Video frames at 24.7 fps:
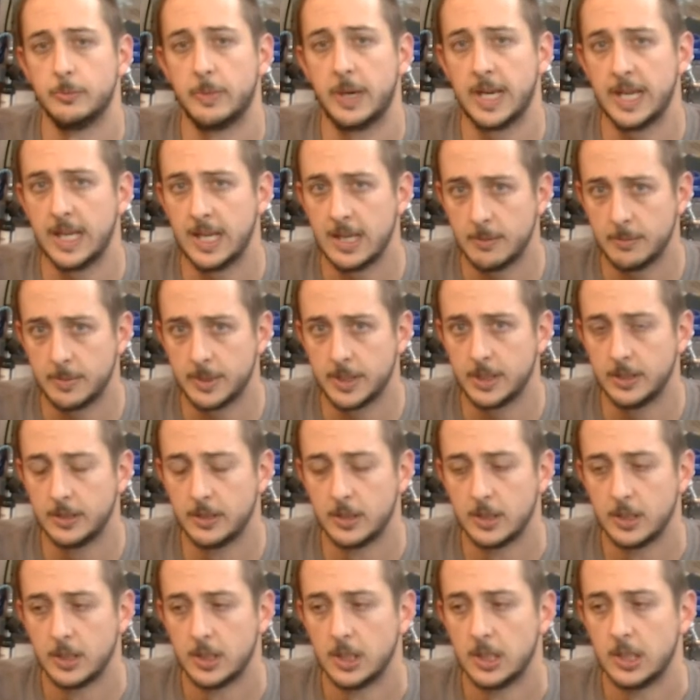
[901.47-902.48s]
Miami
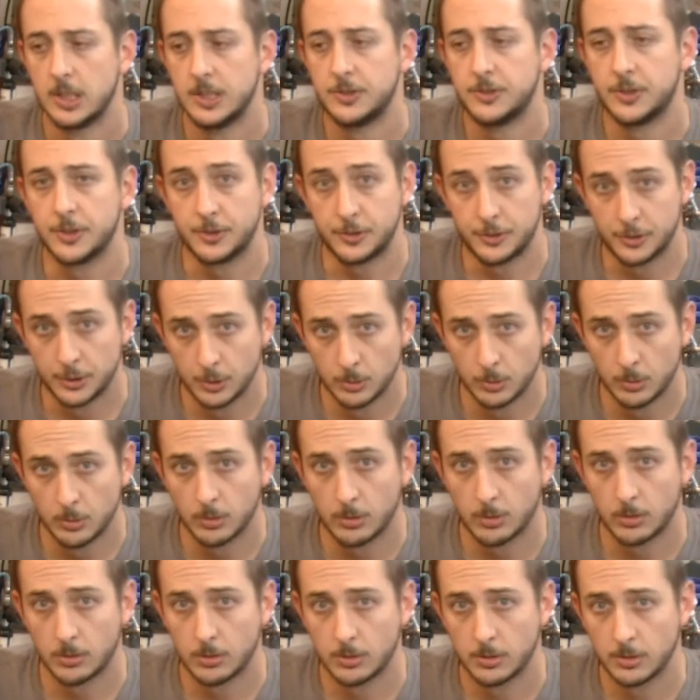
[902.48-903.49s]
to
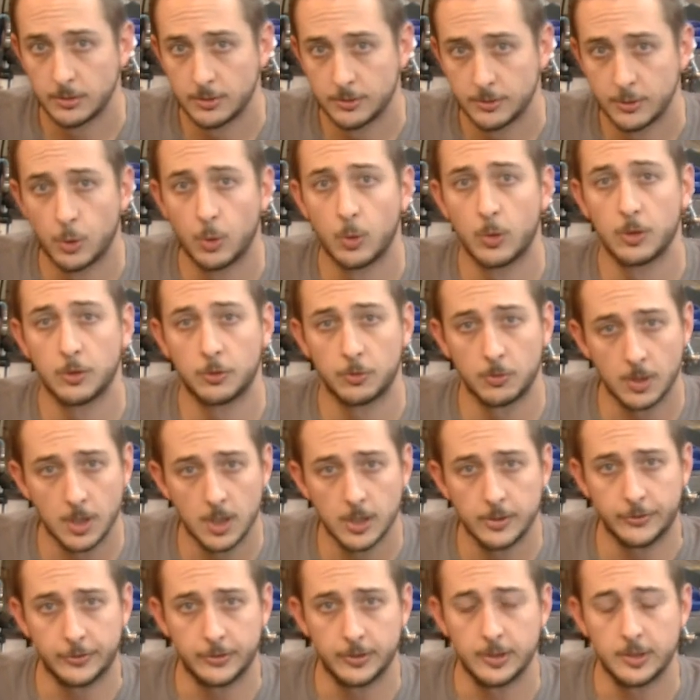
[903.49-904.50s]
tour Taurus
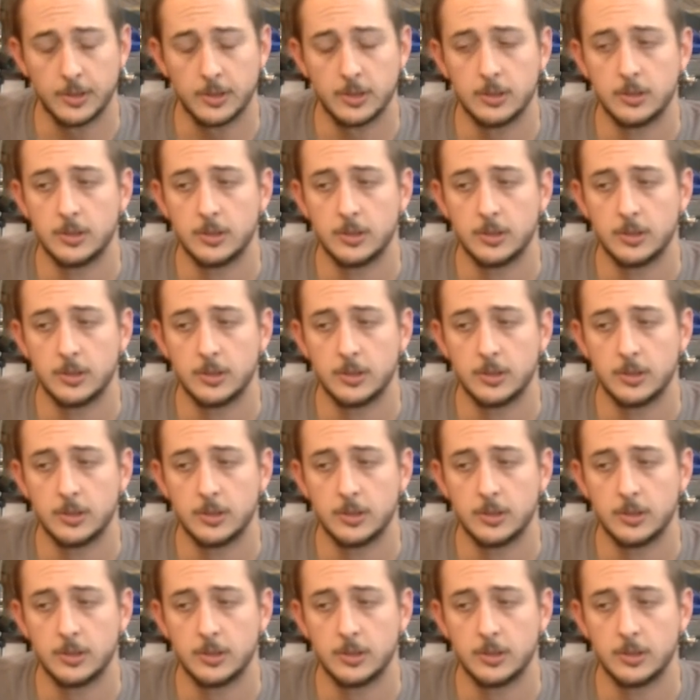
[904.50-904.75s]
Rossi.